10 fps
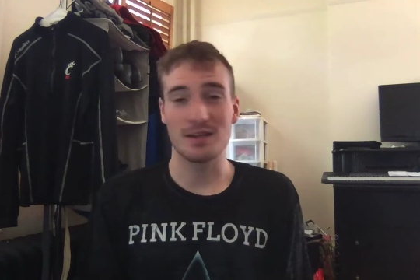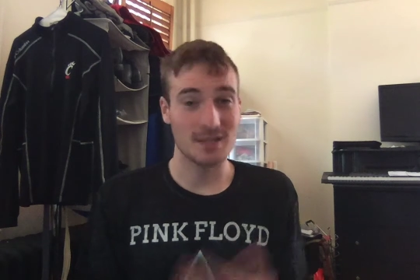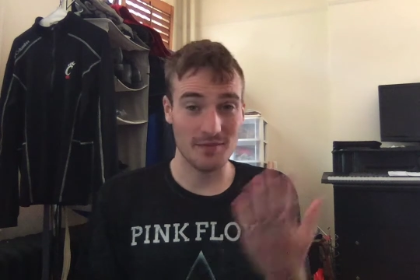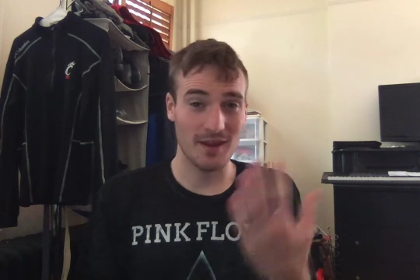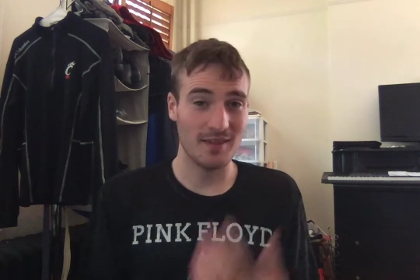Because
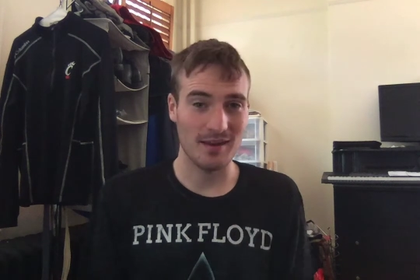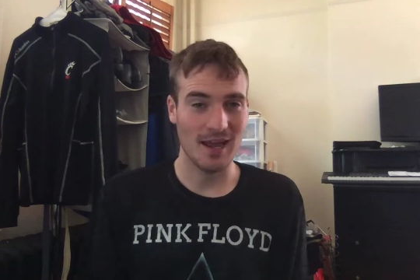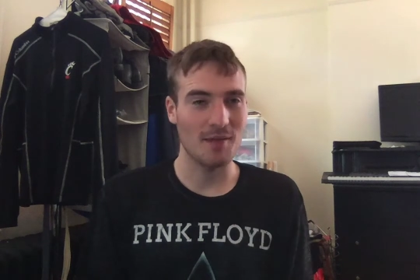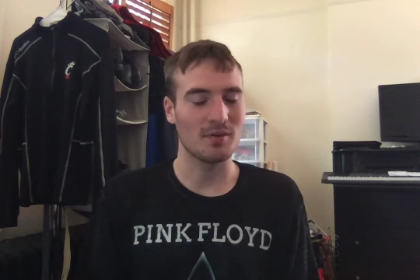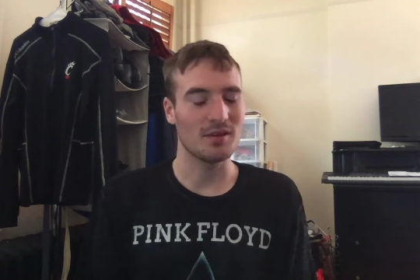I've had that
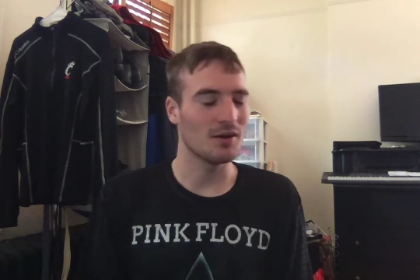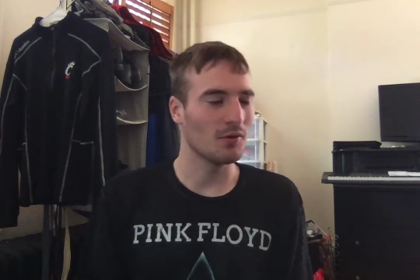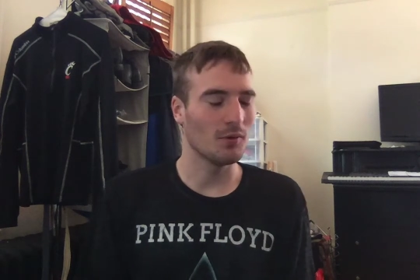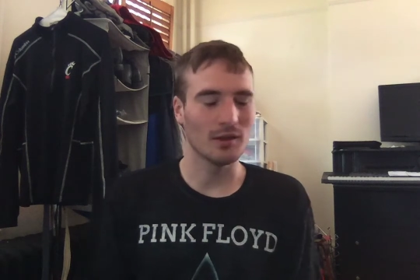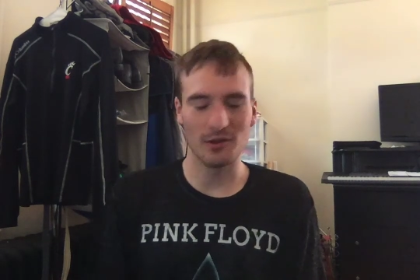happen.
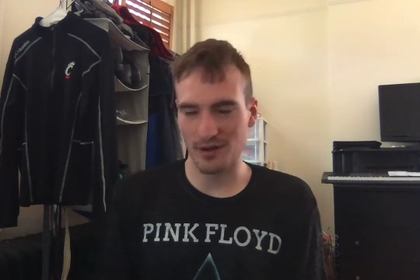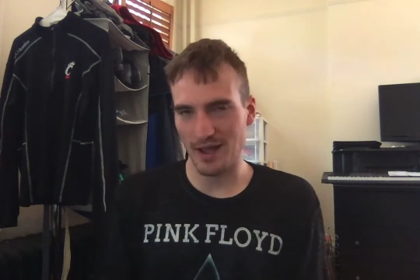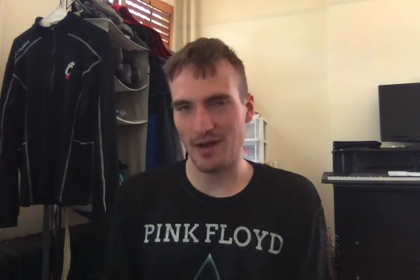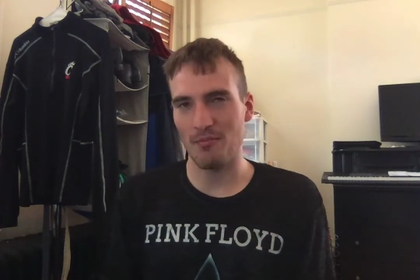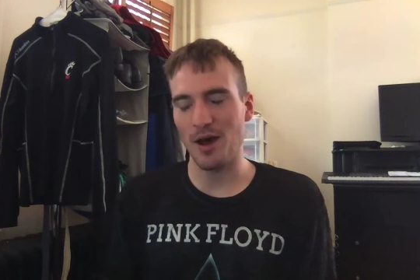When learning
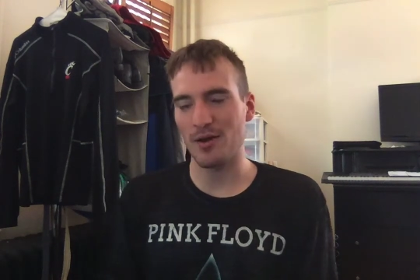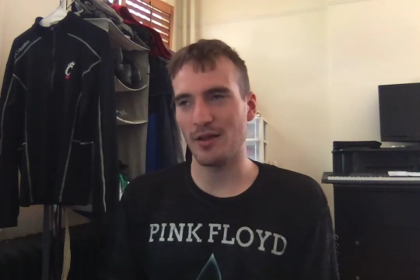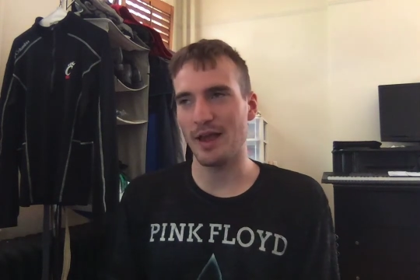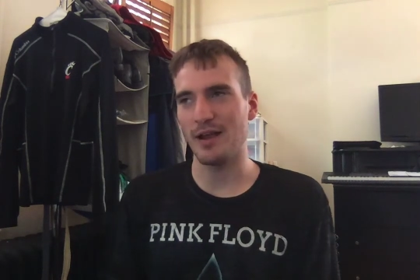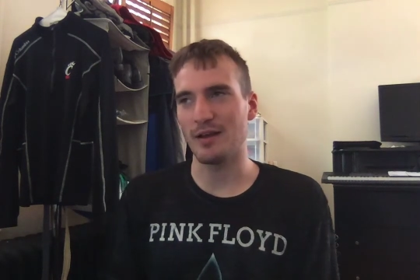how to model
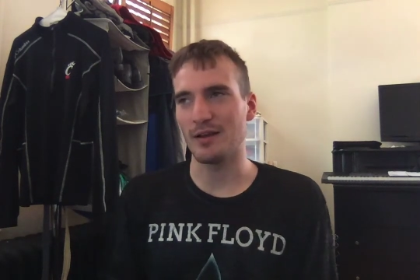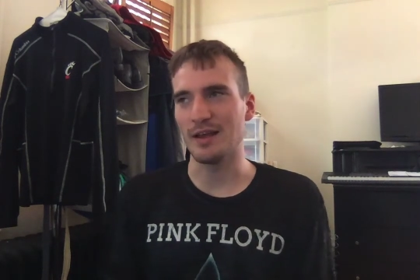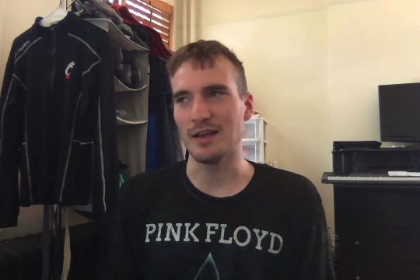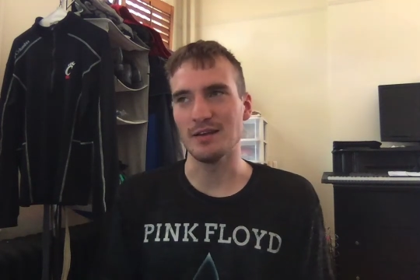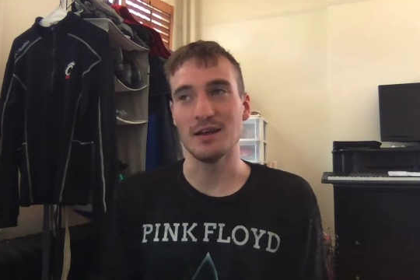hair,
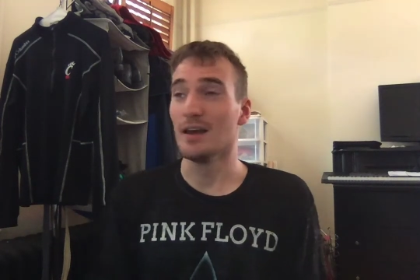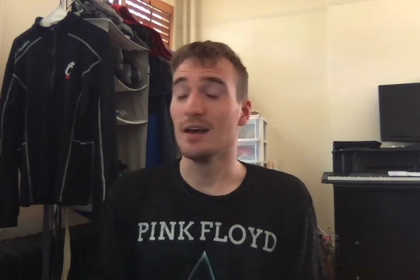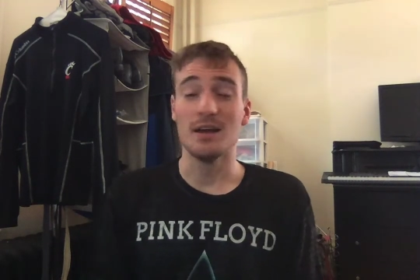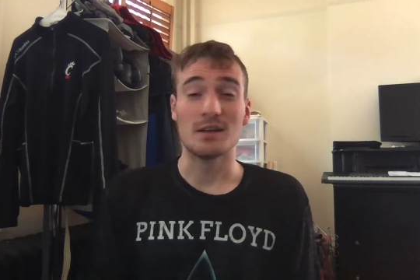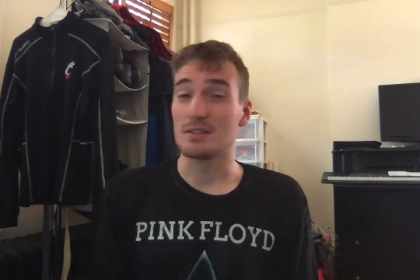it
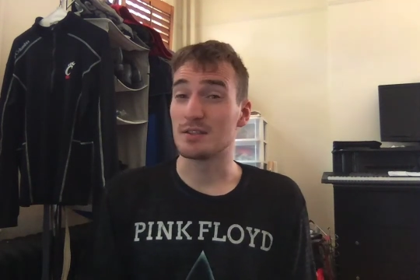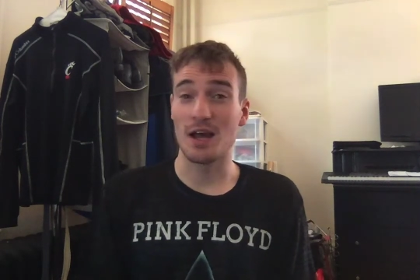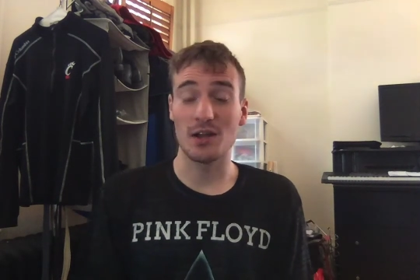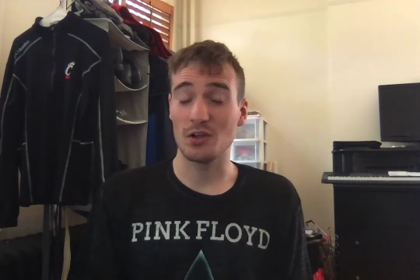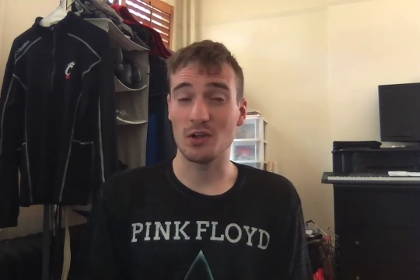does
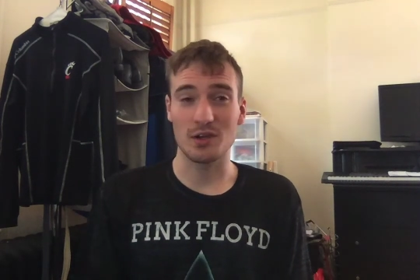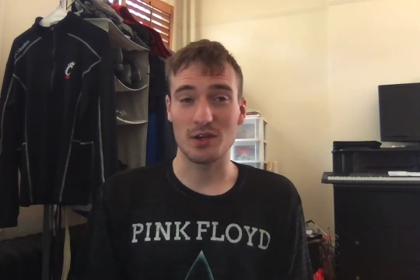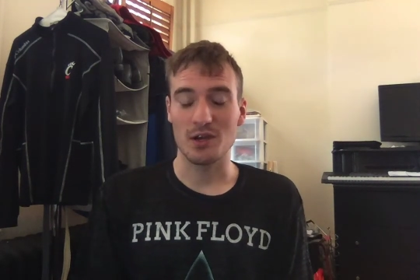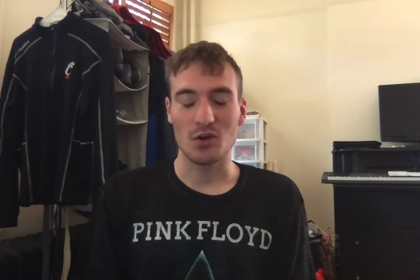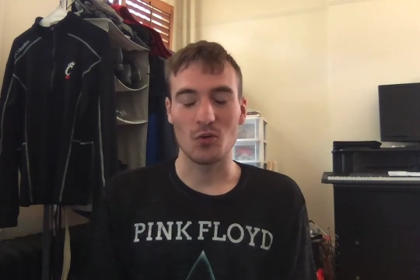not
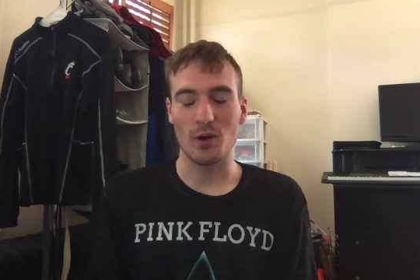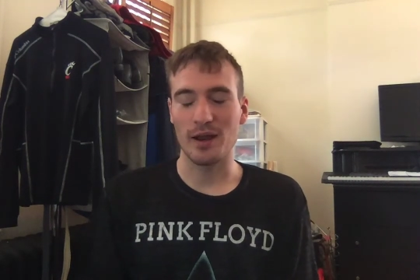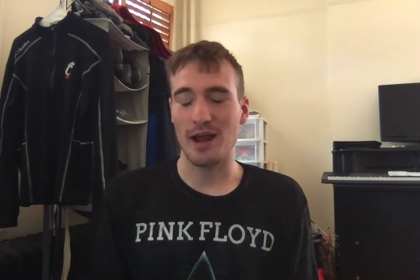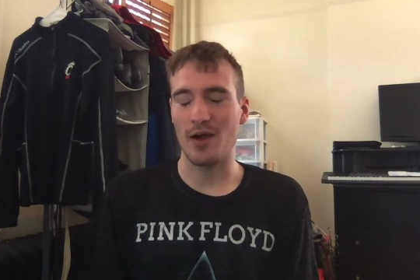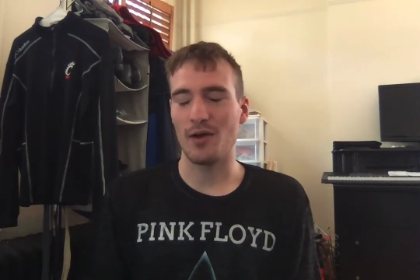look
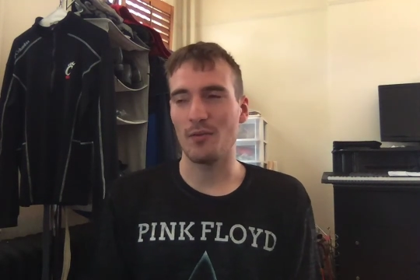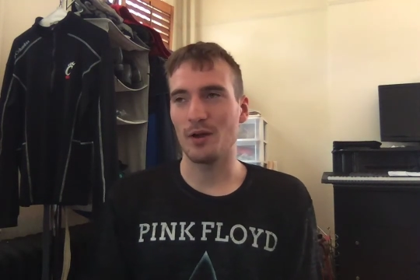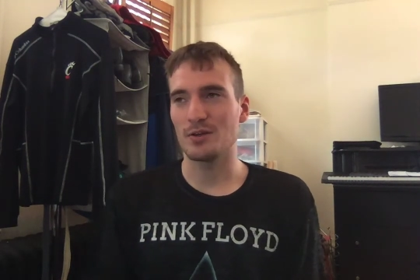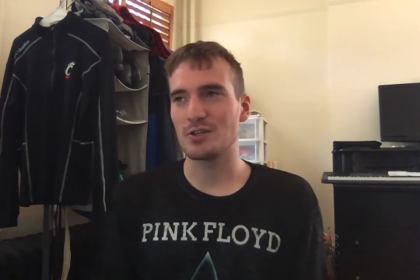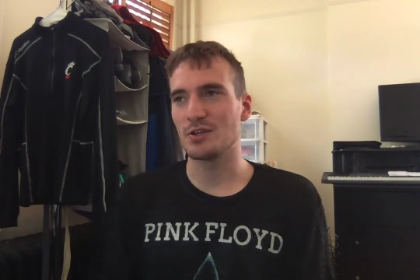quite how I
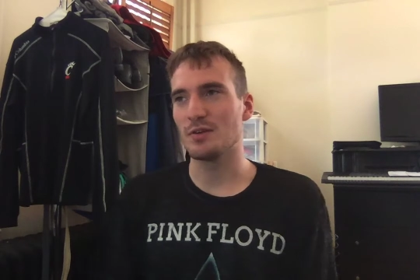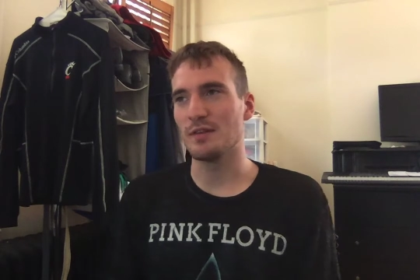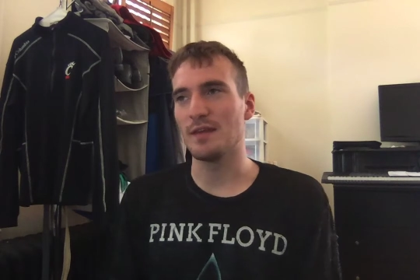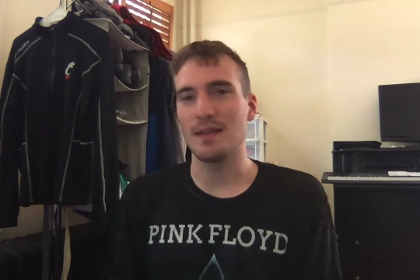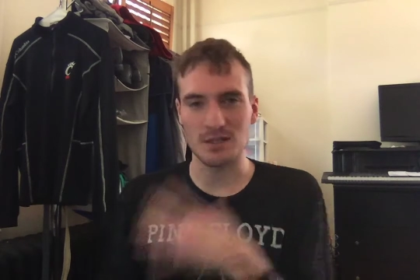want to, and
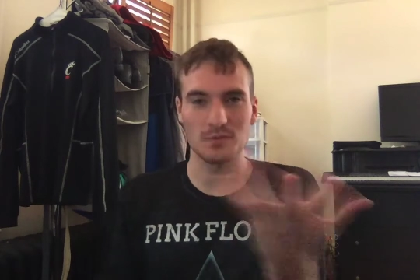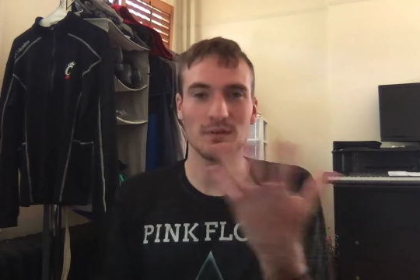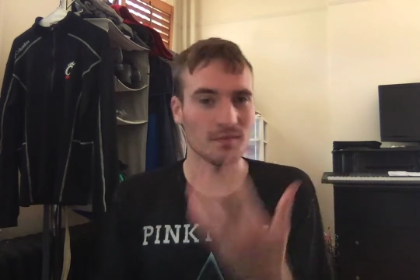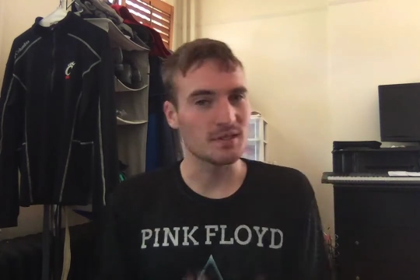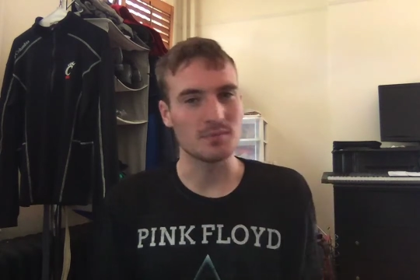then that's
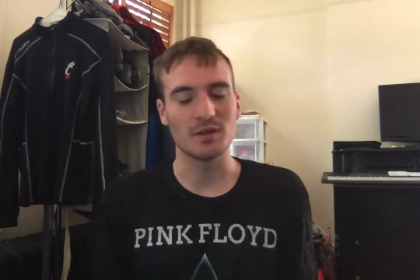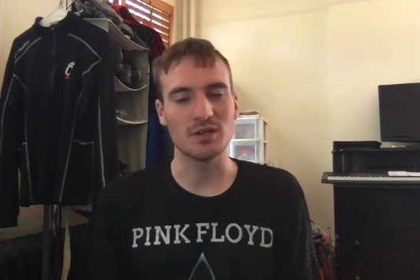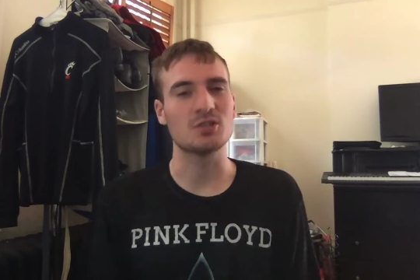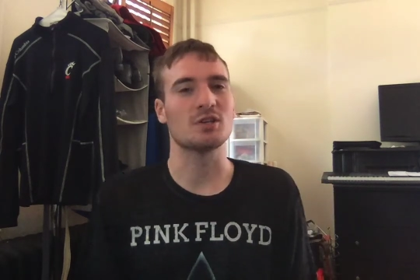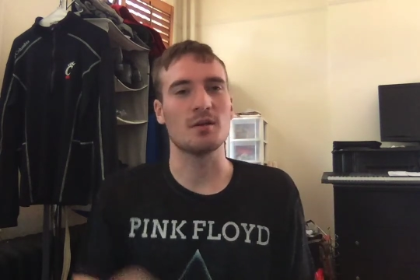when
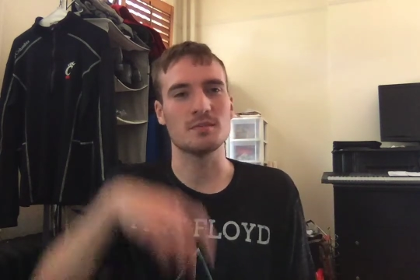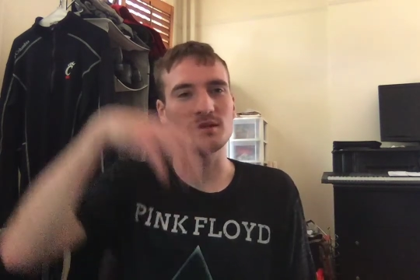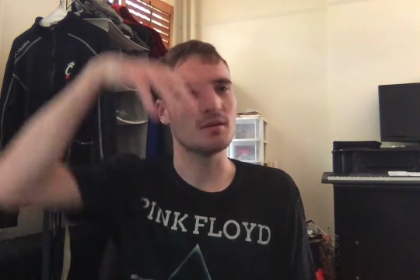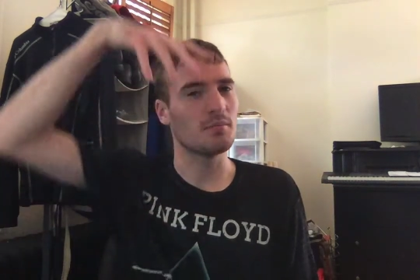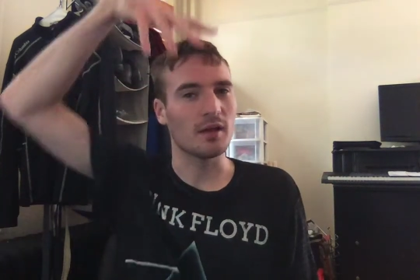simulation comes
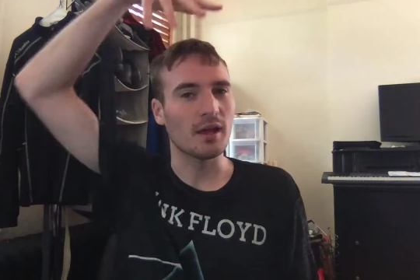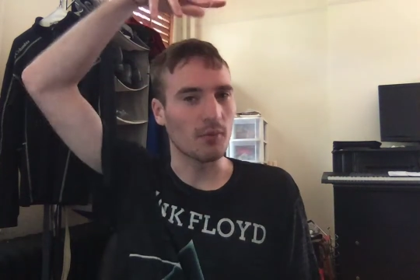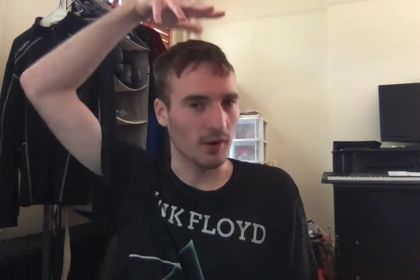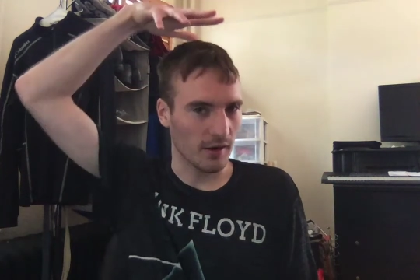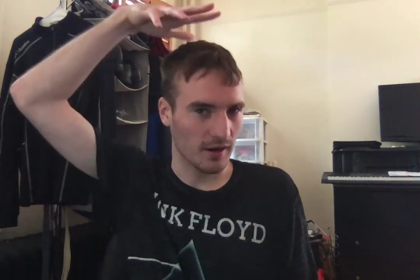into play,
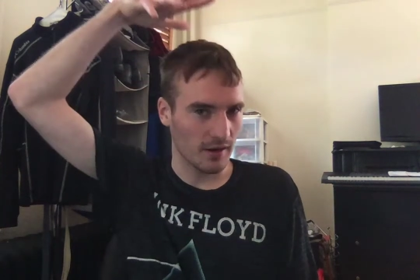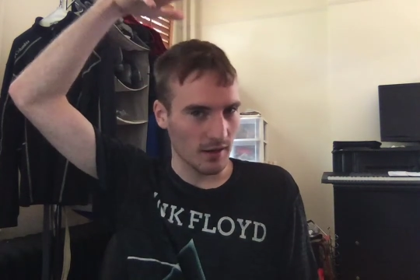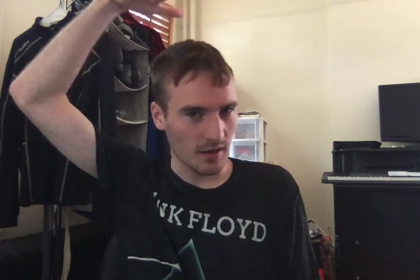where it